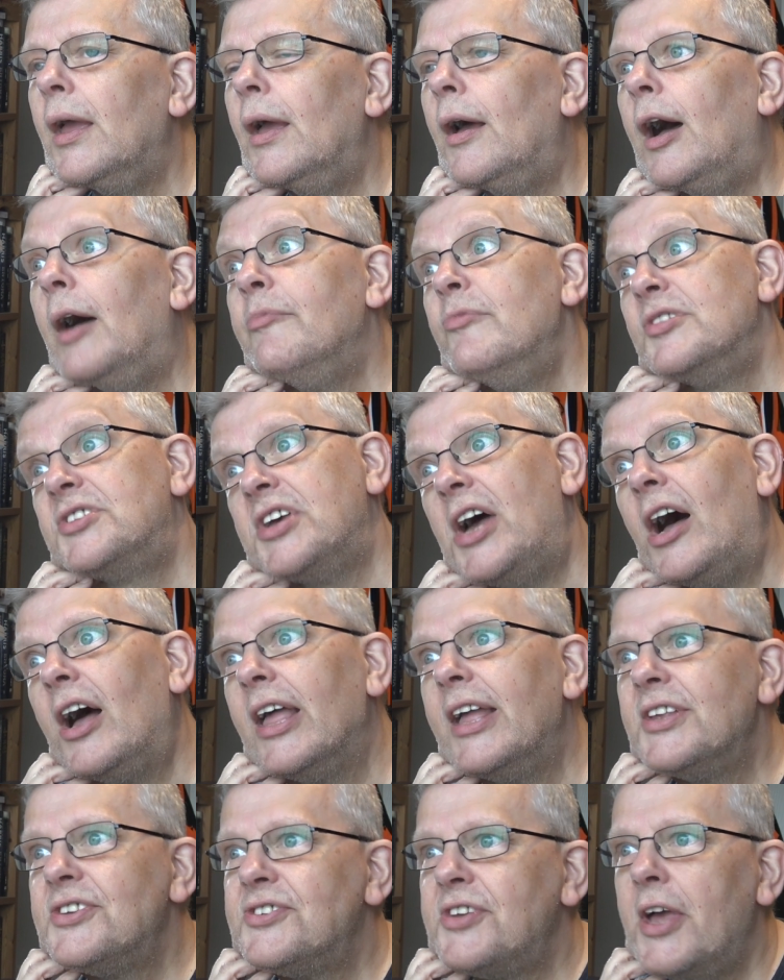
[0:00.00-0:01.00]
I'm
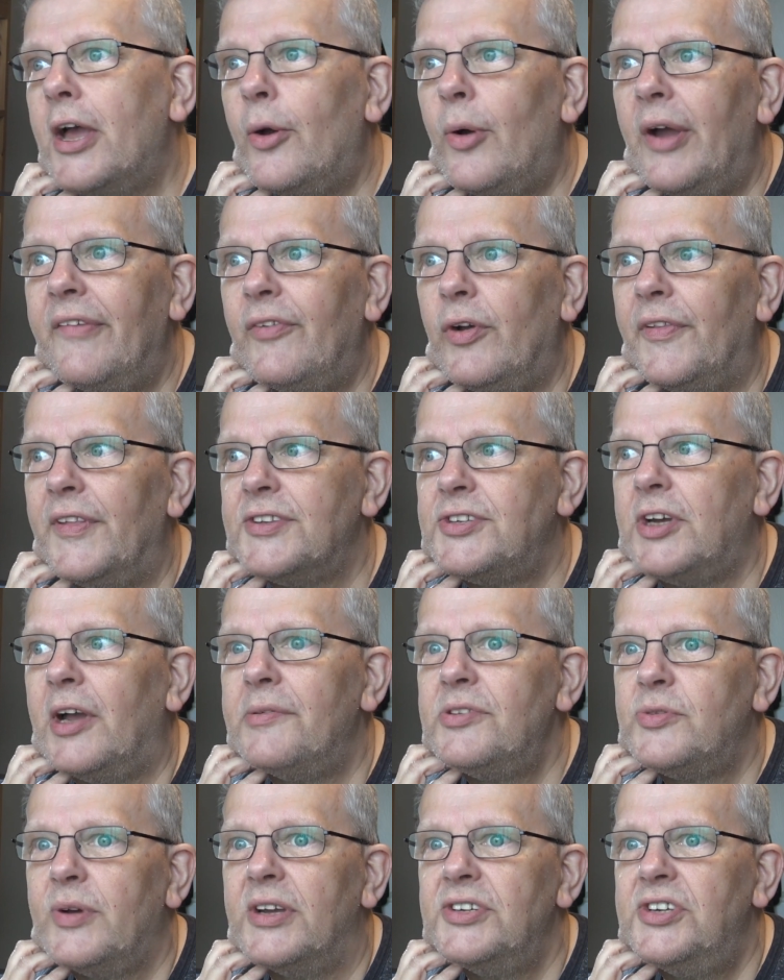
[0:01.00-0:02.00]
retired, so I've got the
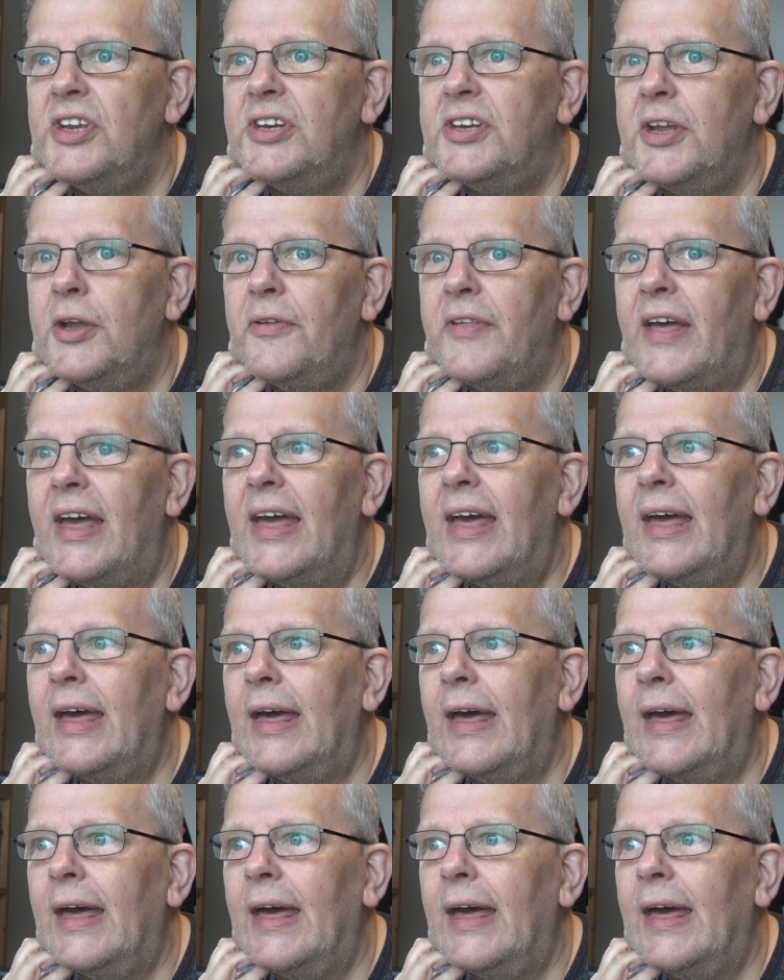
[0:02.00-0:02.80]
time to actually do that,